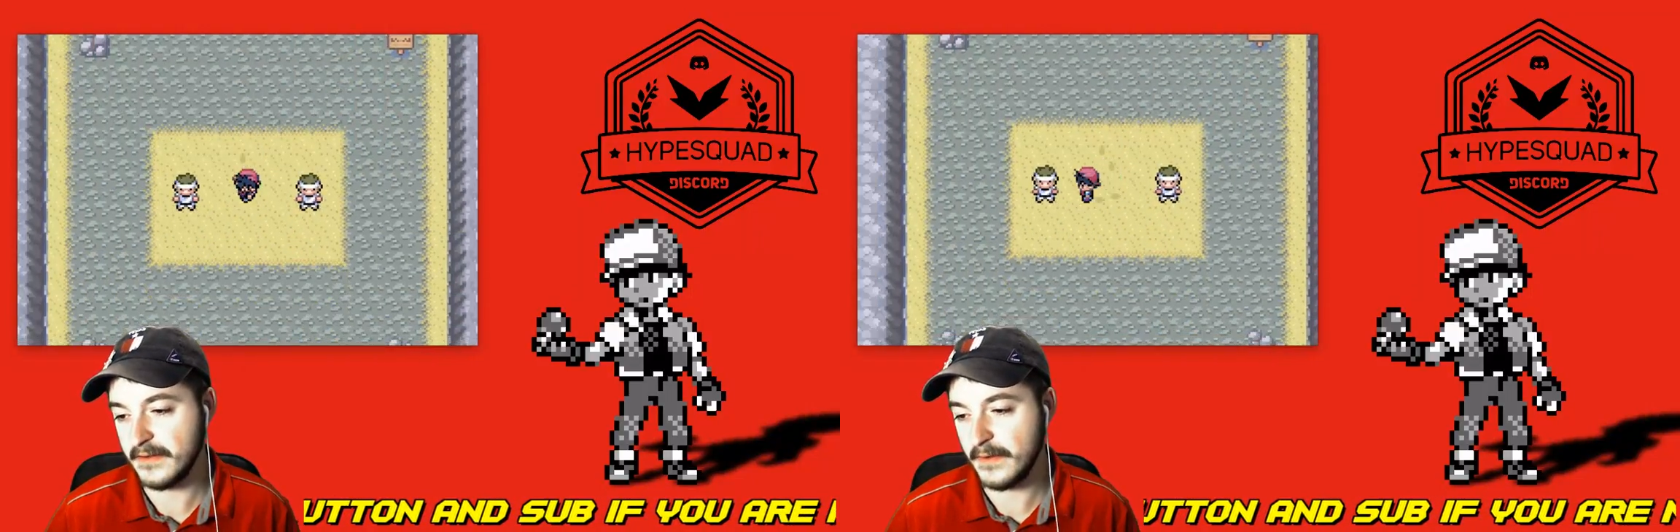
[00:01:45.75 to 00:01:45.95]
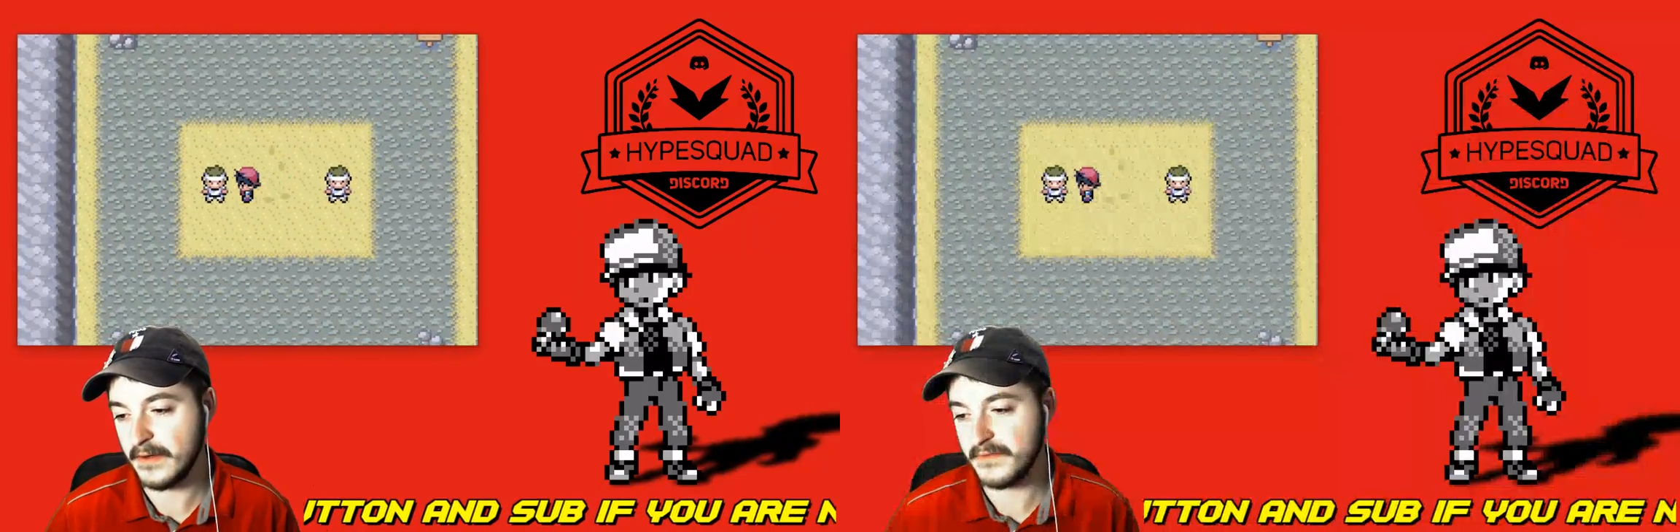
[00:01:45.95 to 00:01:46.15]

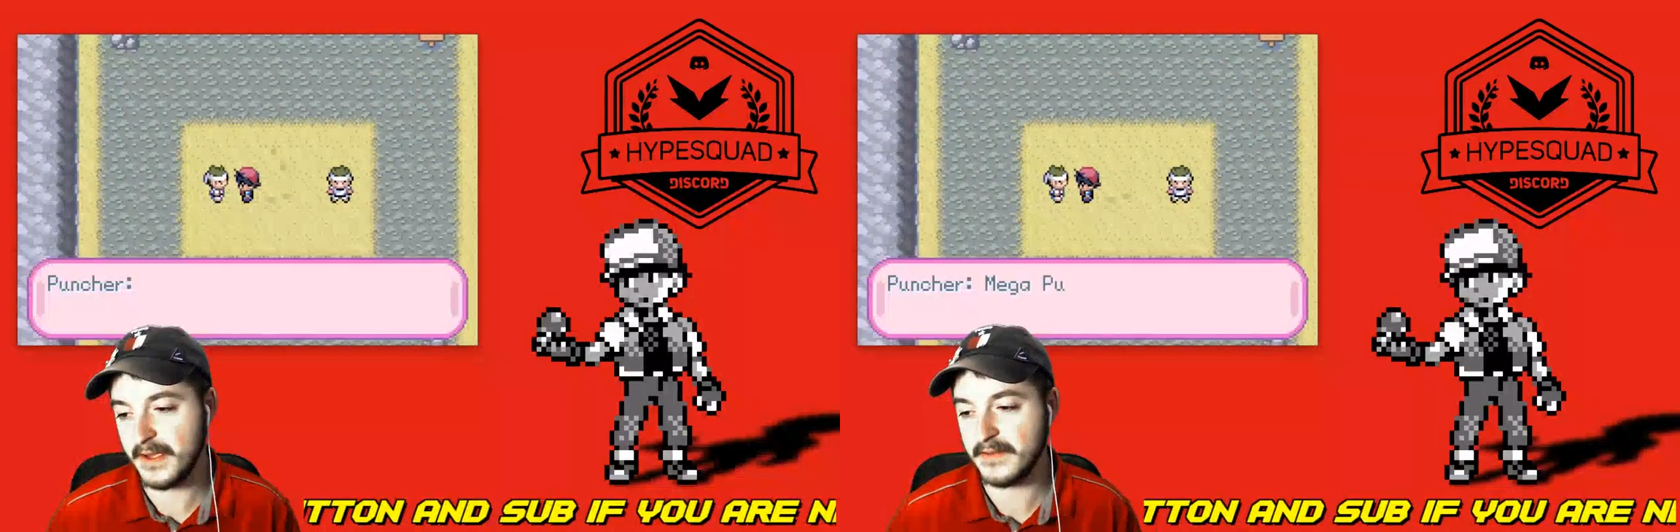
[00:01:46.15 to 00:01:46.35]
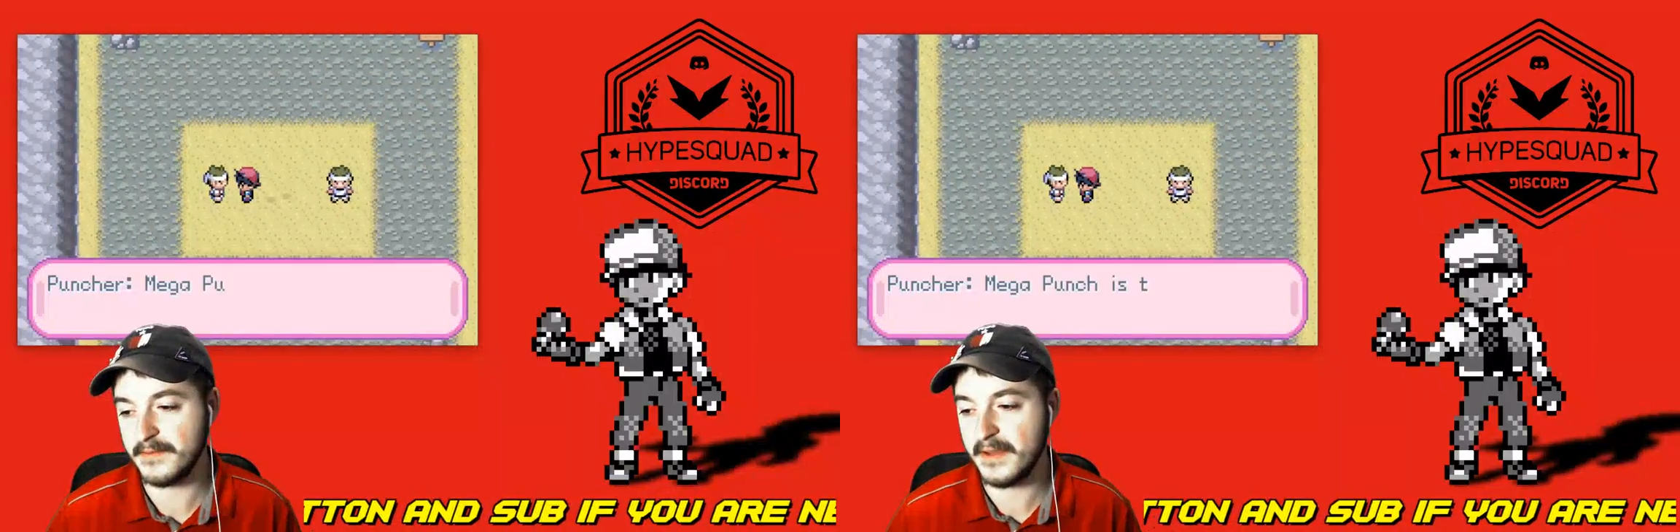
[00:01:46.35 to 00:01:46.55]
one of them
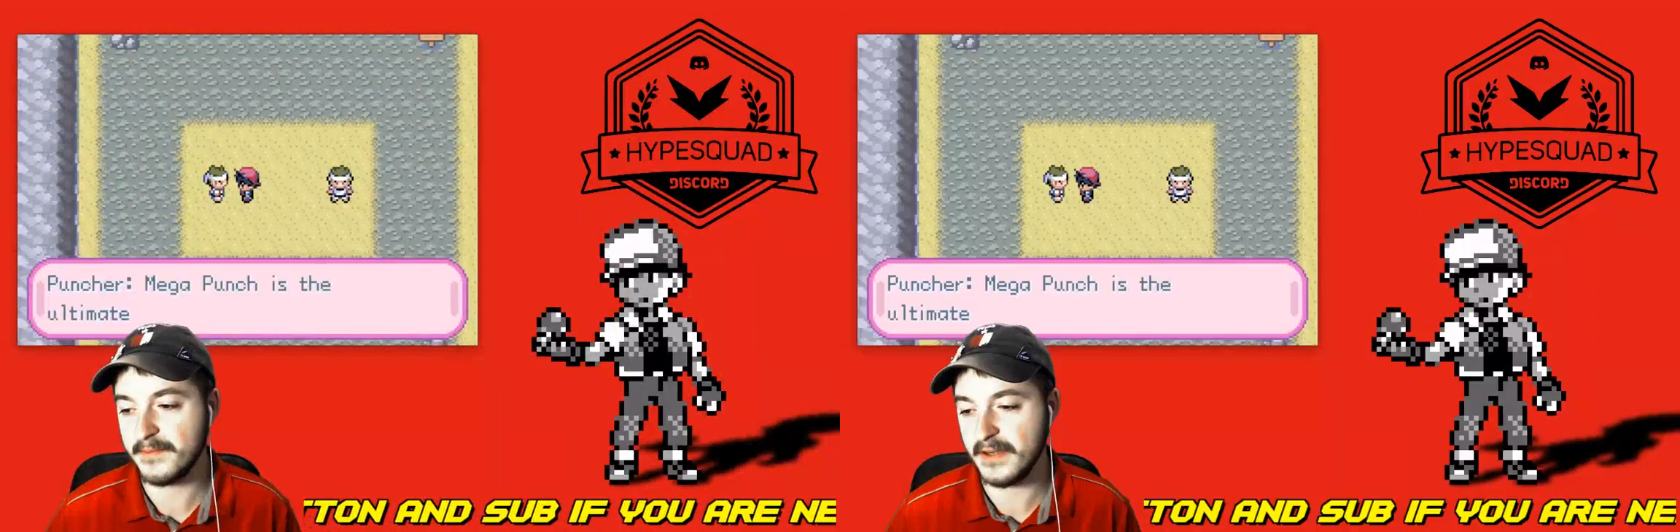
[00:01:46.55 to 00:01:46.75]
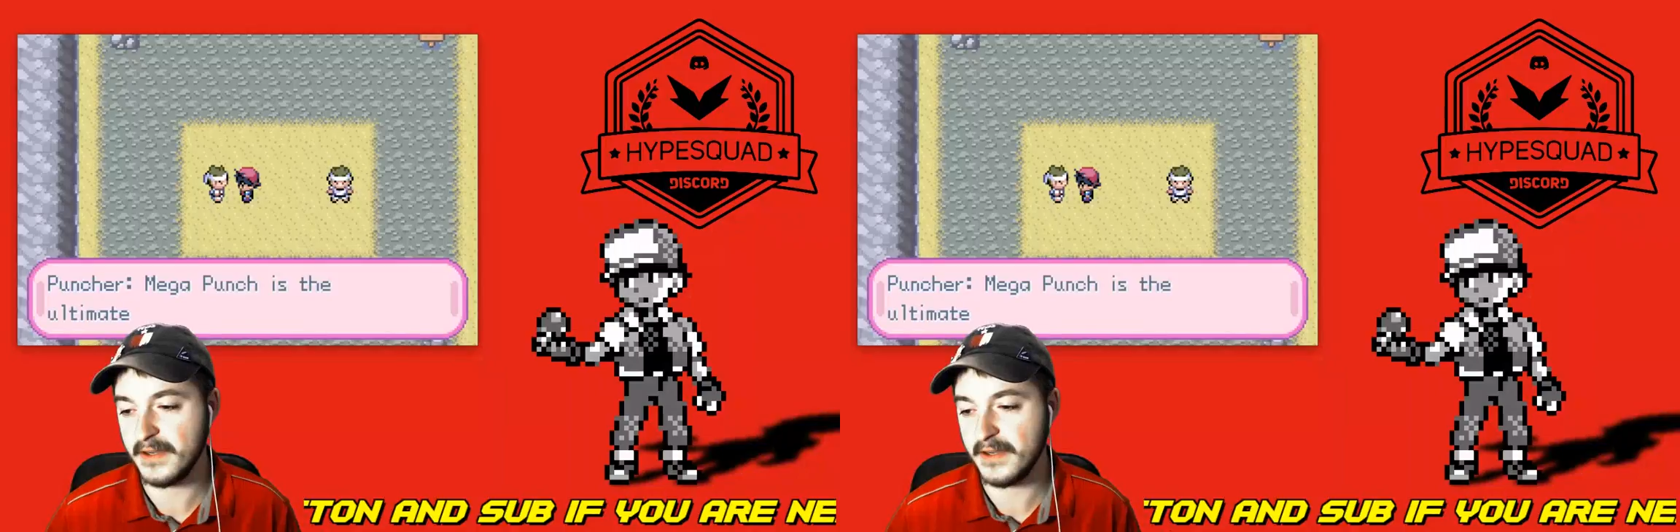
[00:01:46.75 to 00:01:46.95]
has
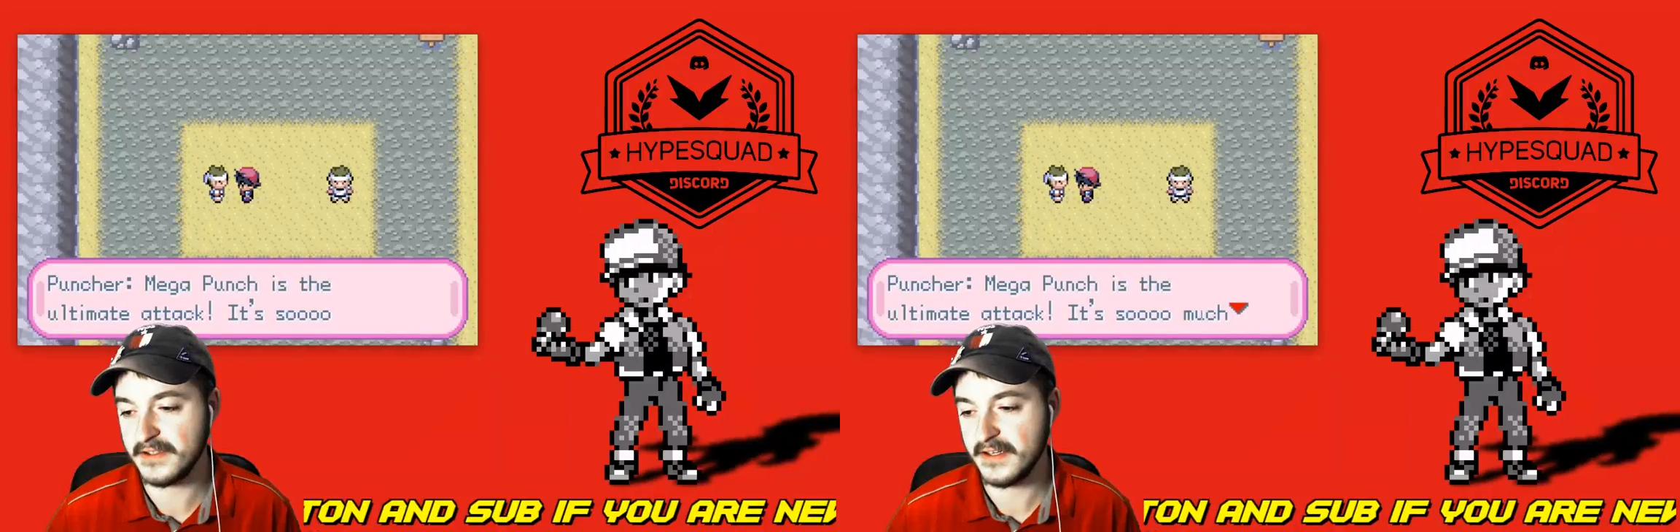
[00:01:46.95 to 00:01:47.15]
Mega Punch.